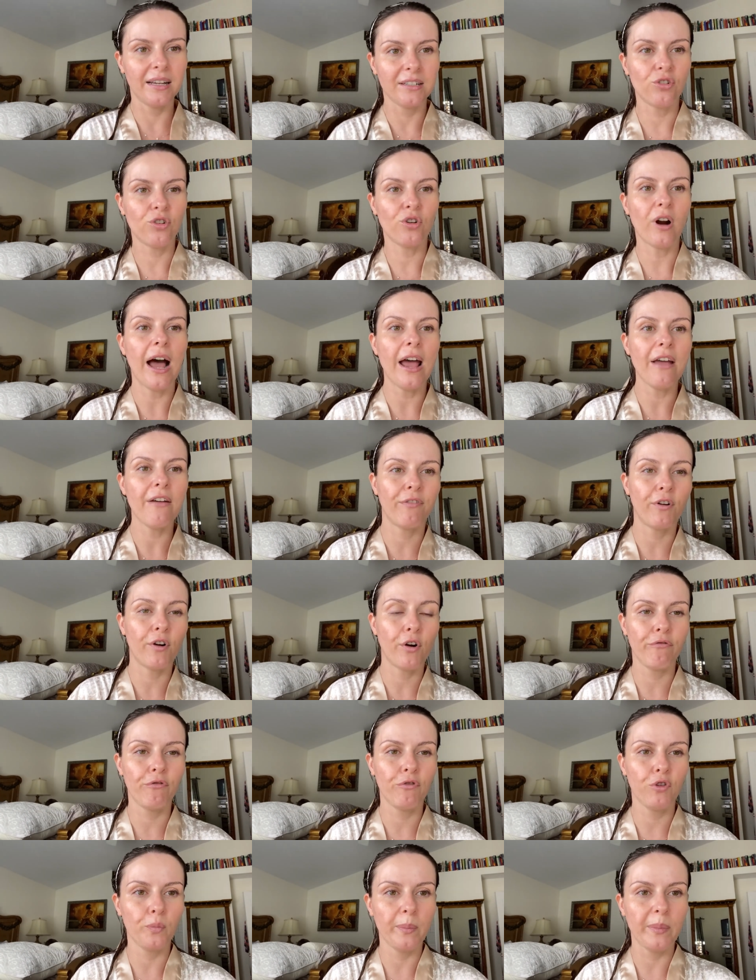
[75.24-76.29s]
dry for a
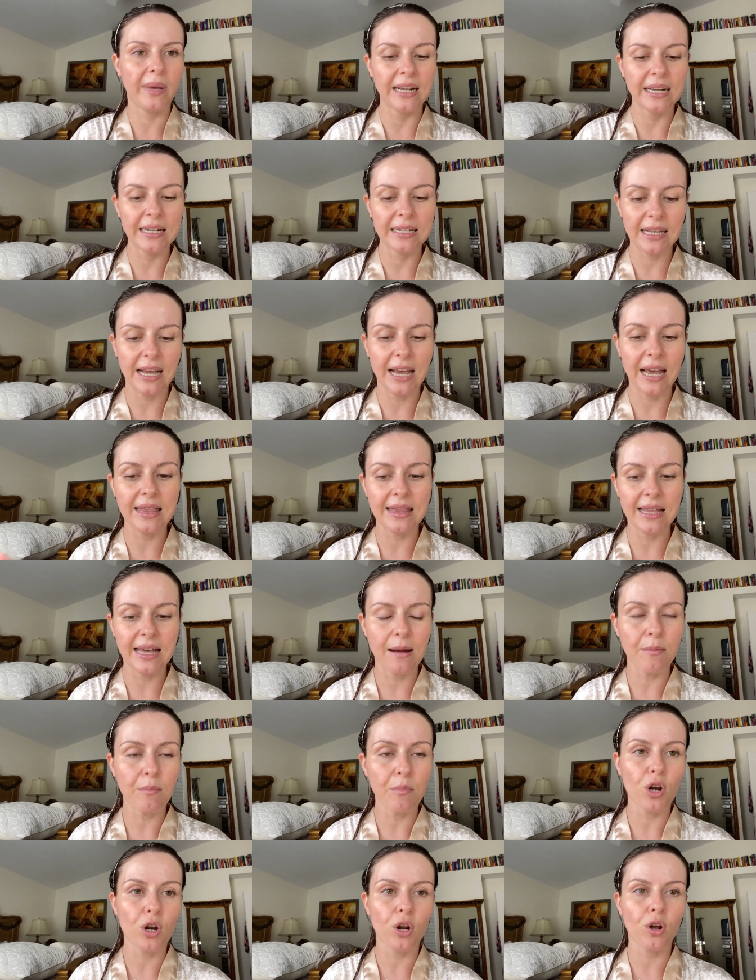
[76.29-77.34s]
few minutes and then
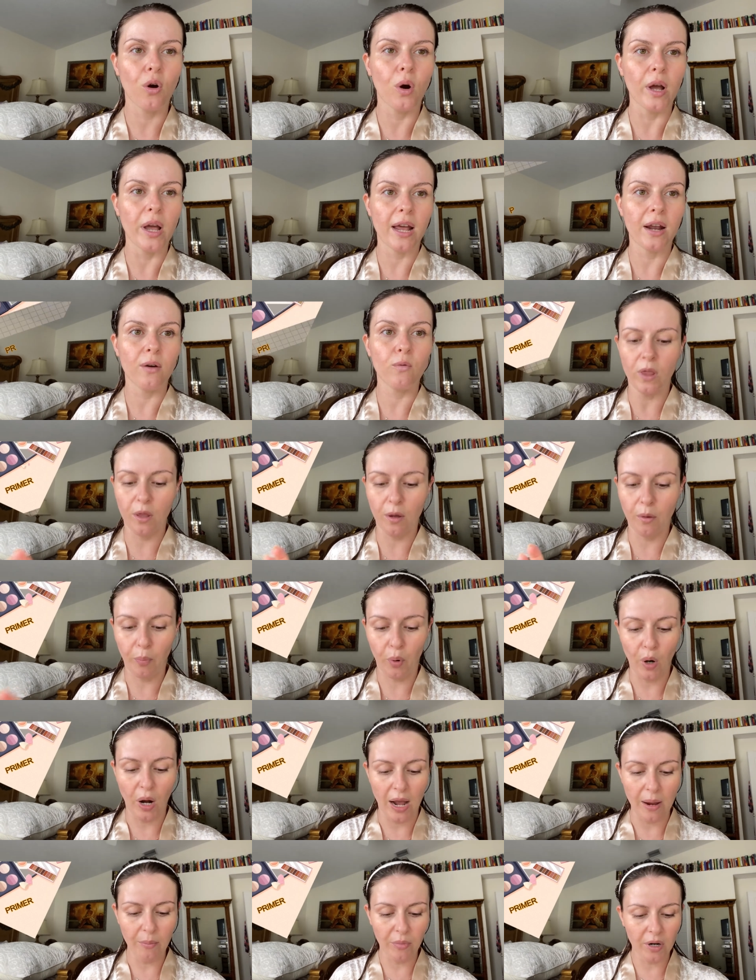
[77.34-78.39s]
I'm gonna go in with a
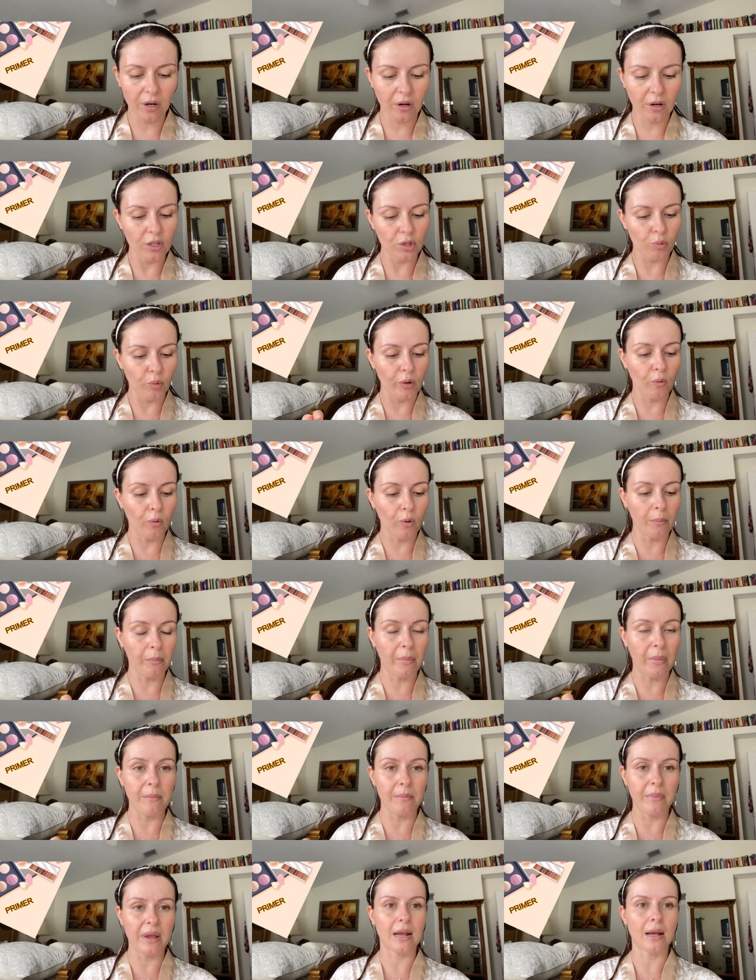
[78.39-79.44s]
primer because we want
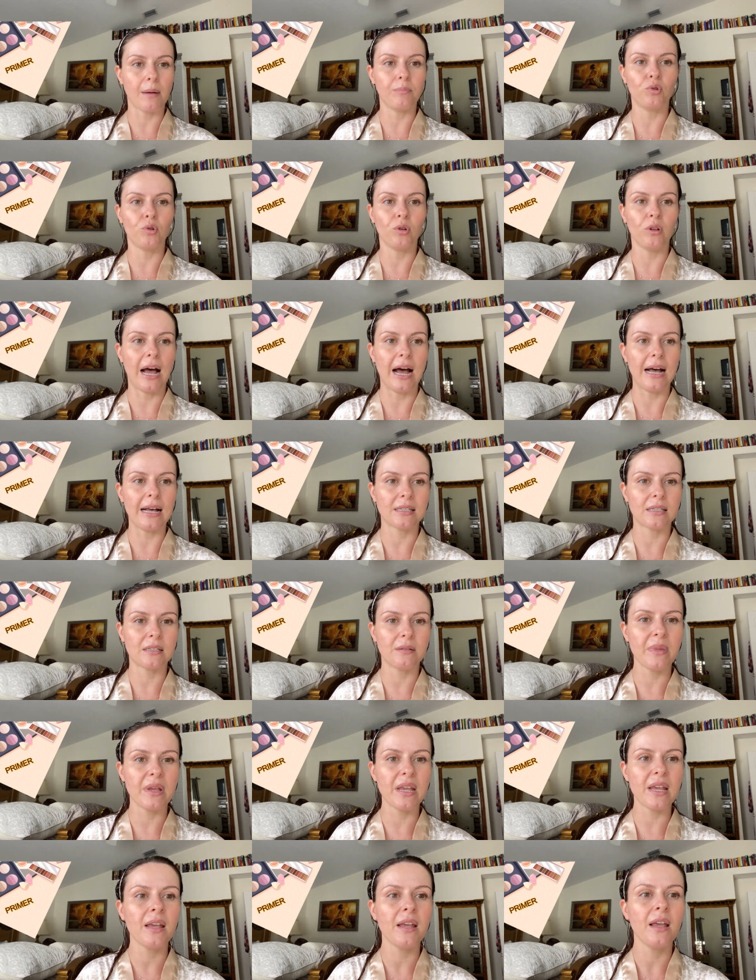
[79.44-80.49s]
my makeup to last
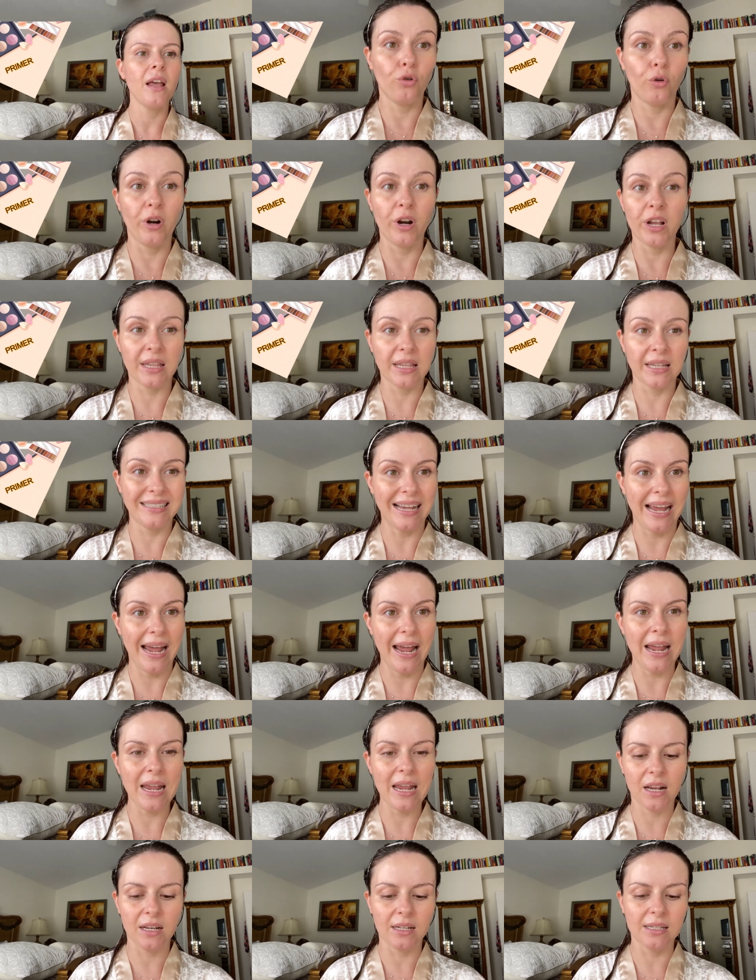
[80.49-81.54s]
me during the
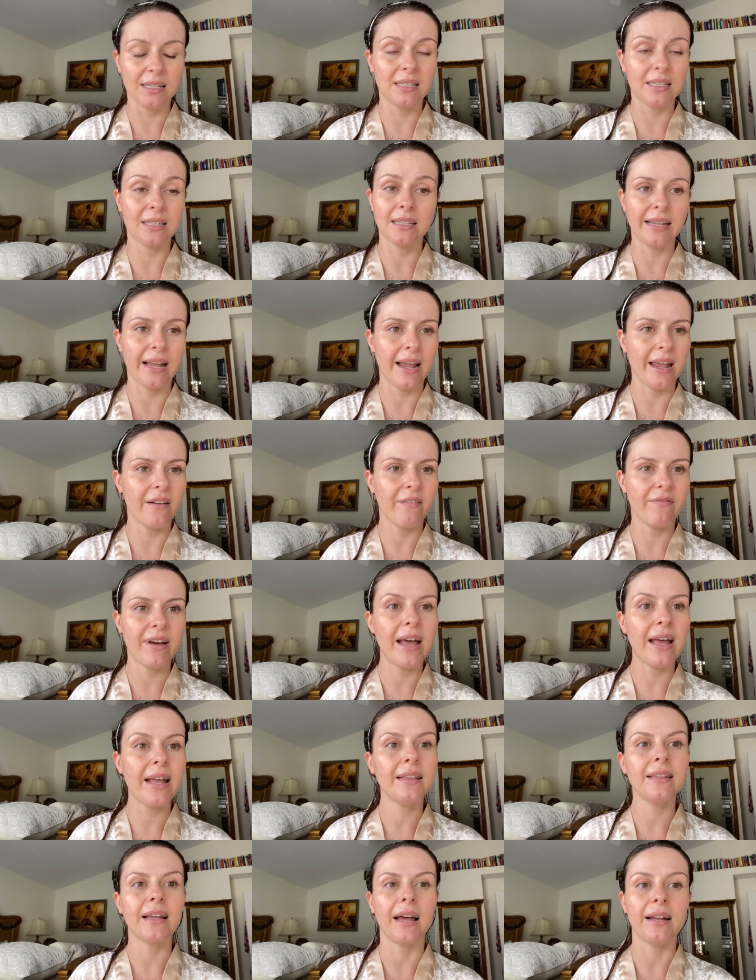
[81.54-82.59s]
day because it's a day
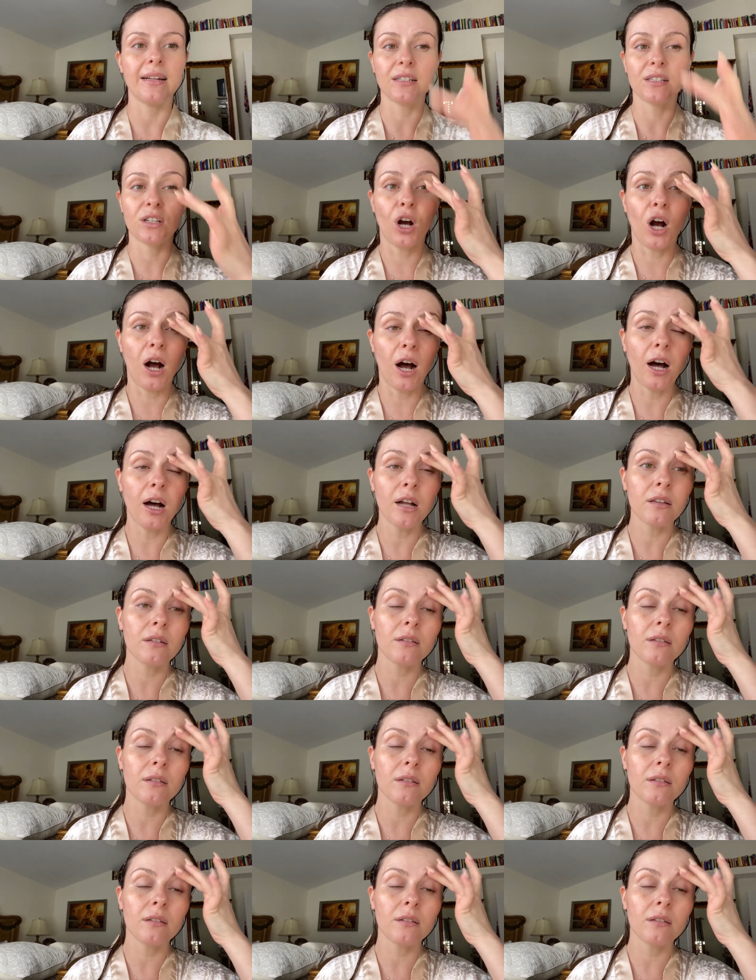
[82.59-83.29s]
event and it's hot,